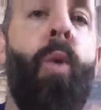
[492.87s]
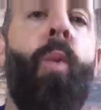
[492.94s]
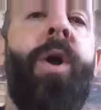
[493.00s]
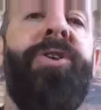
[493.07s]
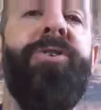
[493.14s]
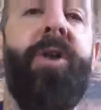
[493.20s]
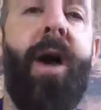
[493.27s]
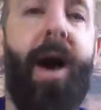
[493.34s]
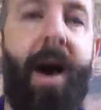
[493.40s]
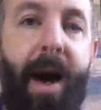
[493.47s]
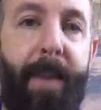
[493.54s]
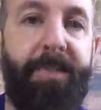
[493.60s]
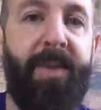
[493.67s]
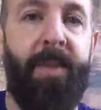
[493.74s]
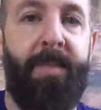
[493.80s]
When you're
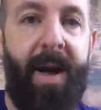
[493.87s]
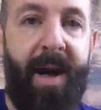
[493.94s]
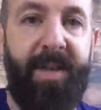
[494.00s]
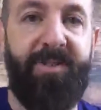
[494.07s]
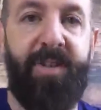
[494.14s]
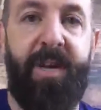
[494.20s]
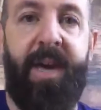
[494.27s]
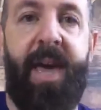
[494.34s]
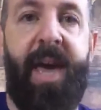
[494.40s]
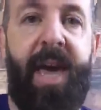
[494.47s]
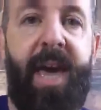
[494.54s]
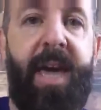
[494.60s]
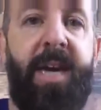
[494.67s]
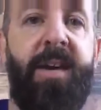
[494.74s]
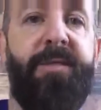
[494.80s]
optimizing
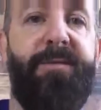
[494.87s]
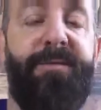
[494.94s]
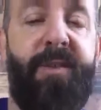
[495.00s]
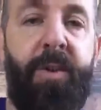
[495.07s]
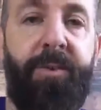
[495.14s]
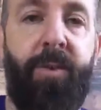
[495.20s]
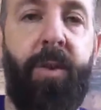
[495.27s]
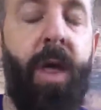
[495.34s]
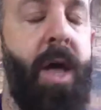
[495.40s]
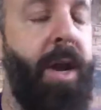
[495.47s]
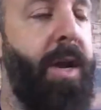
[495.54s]
a funnel,